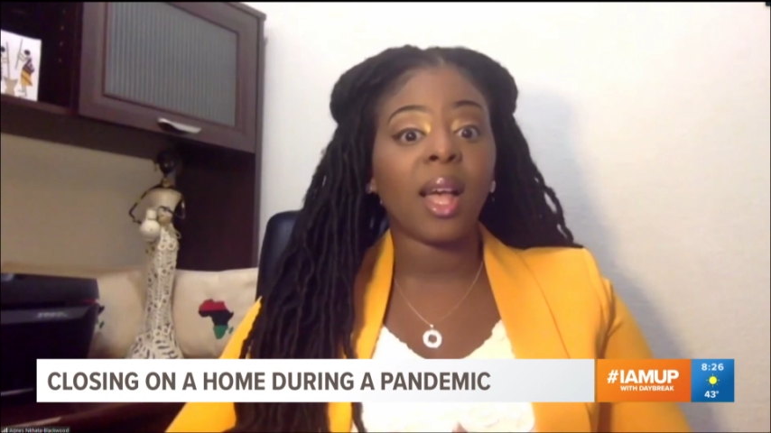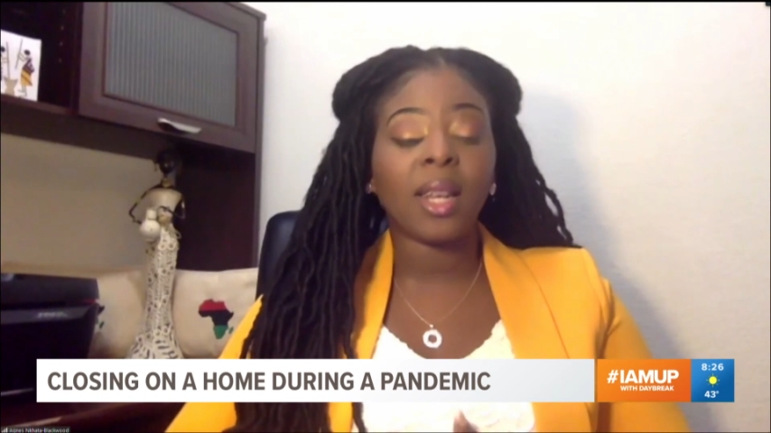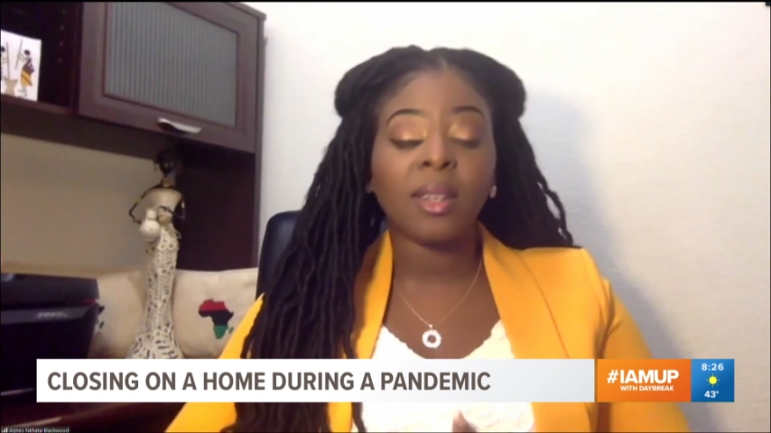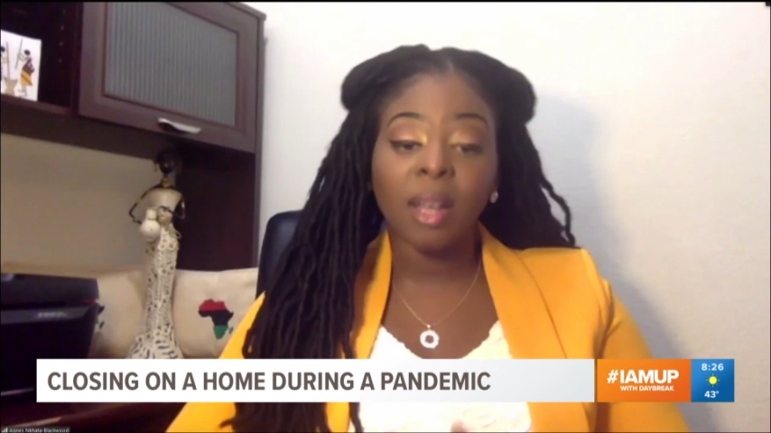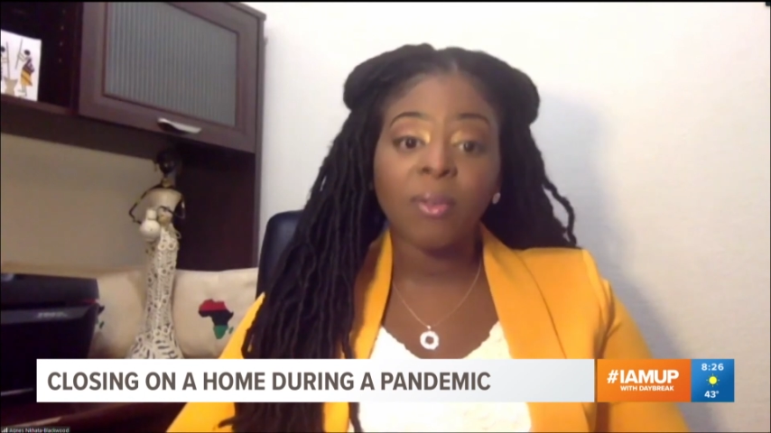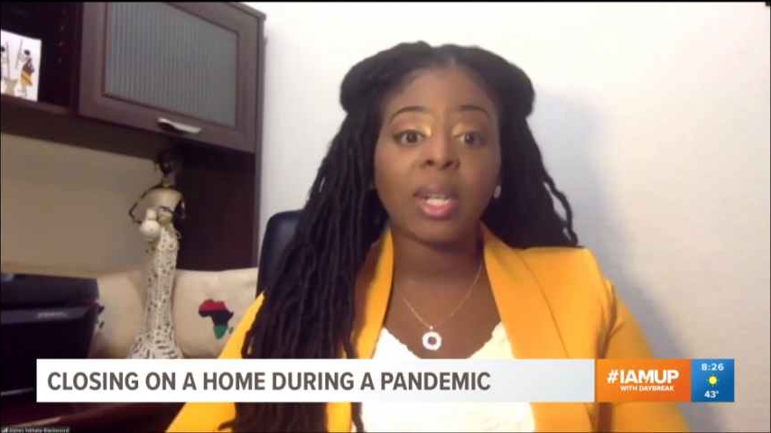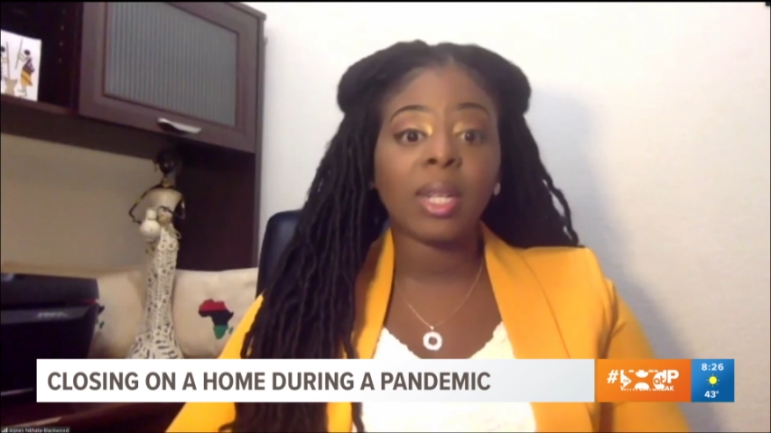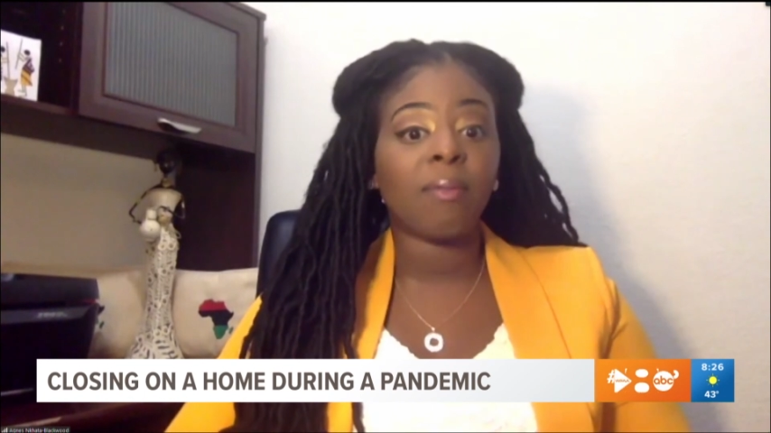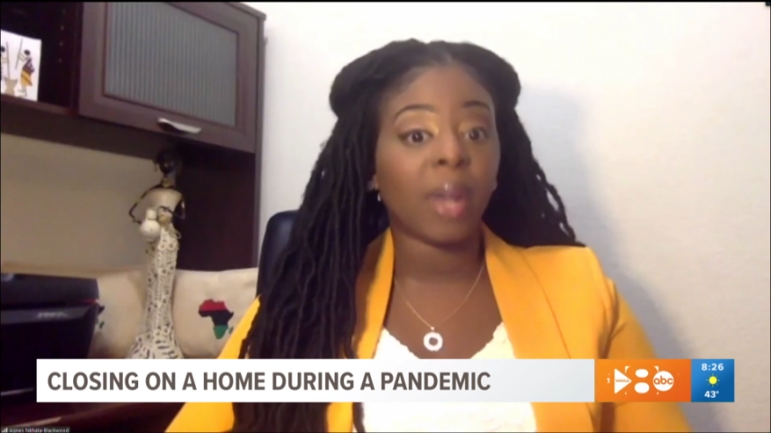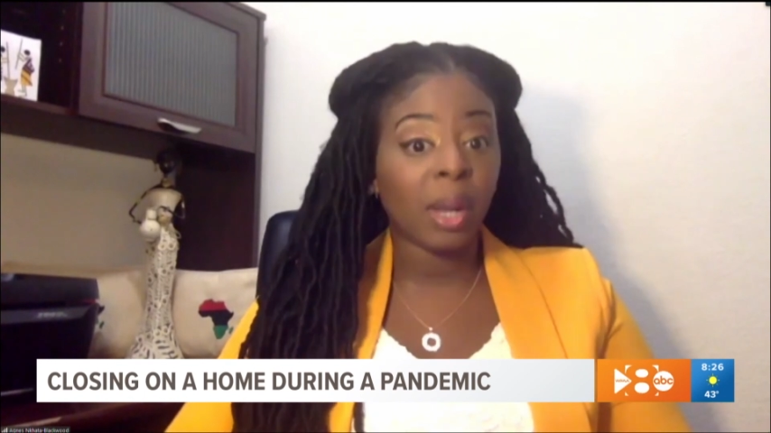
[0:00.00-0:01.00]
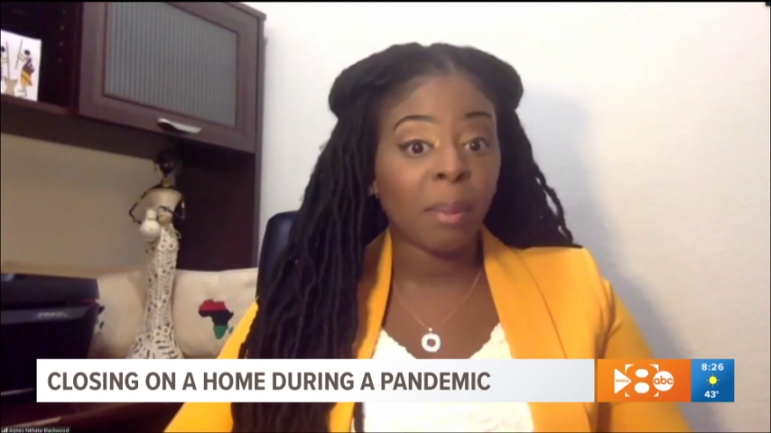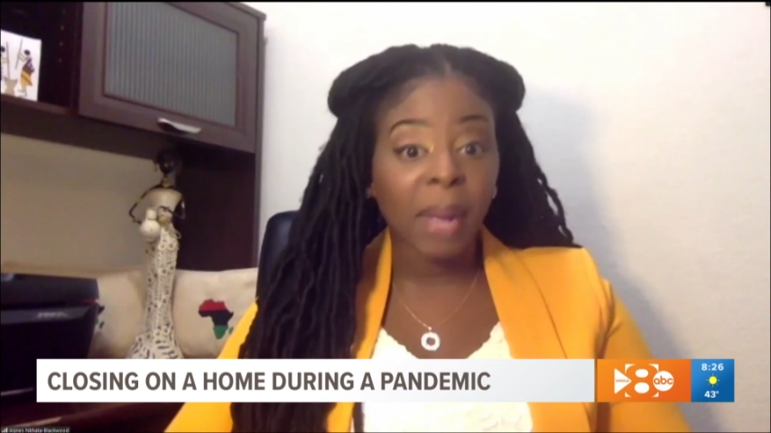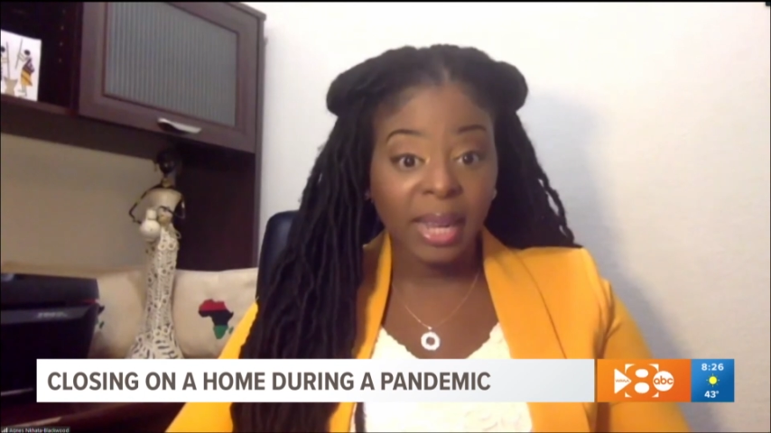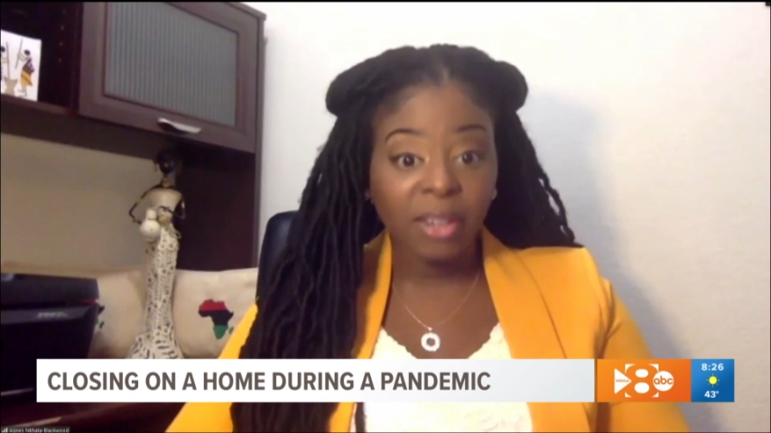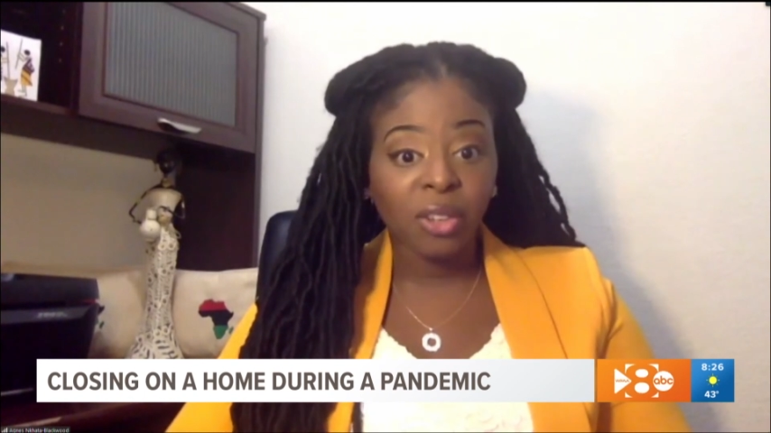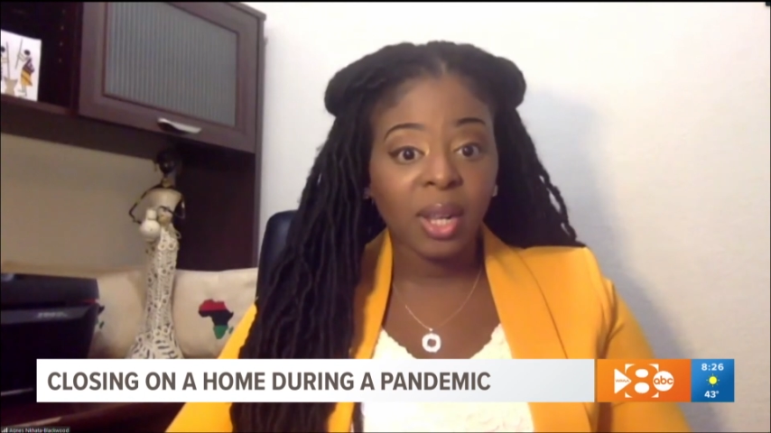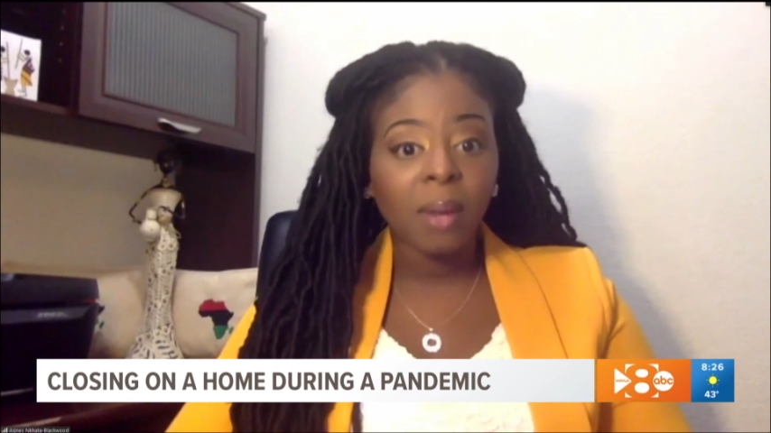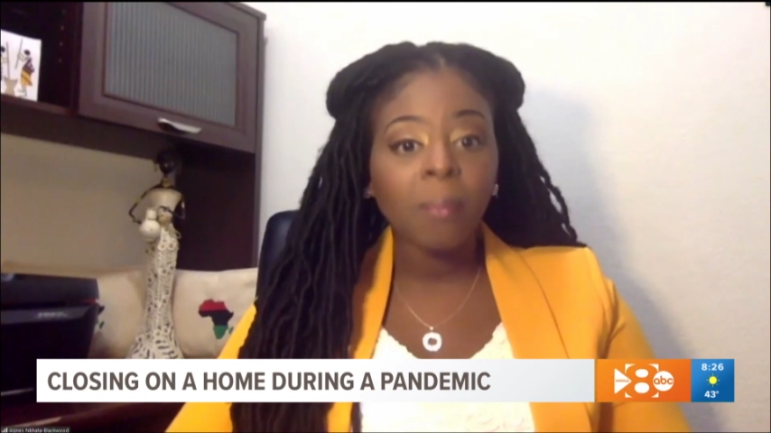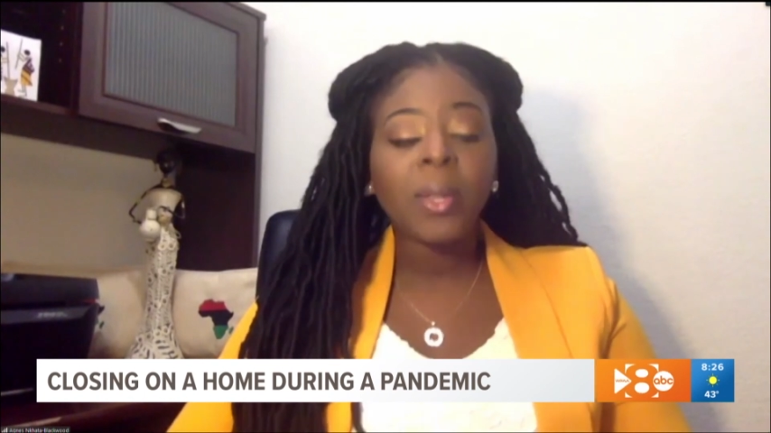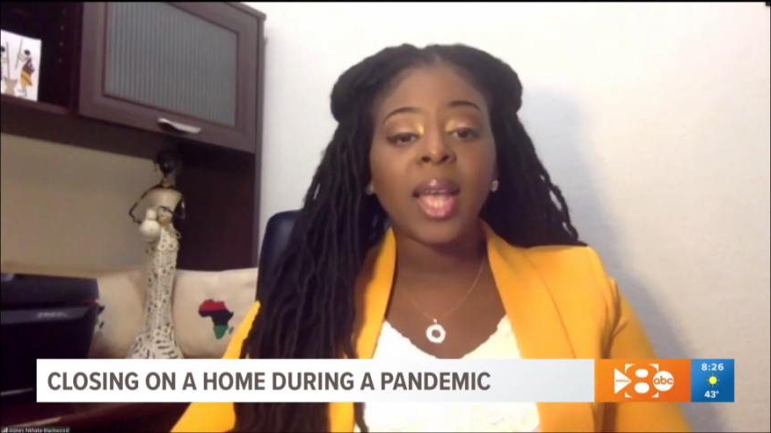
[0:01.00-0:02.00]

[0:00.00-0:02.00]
and definitely very patient